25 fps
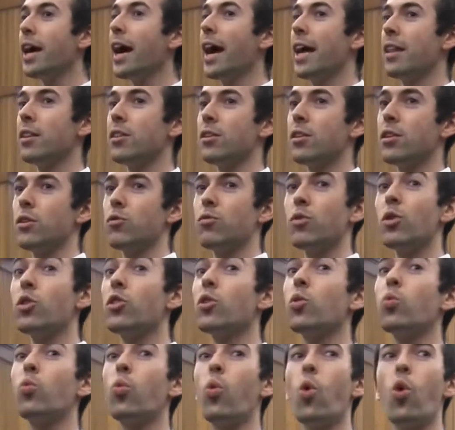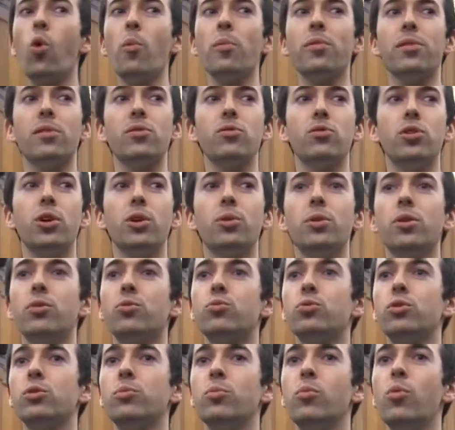And the warmth and tone in
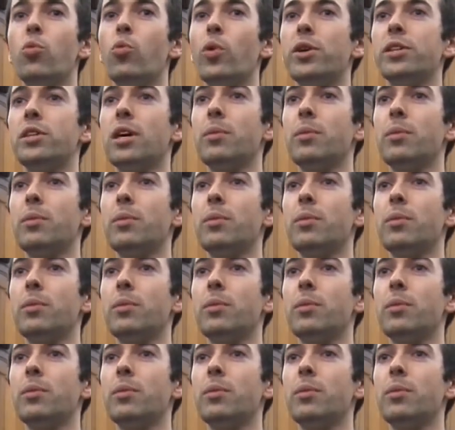the room went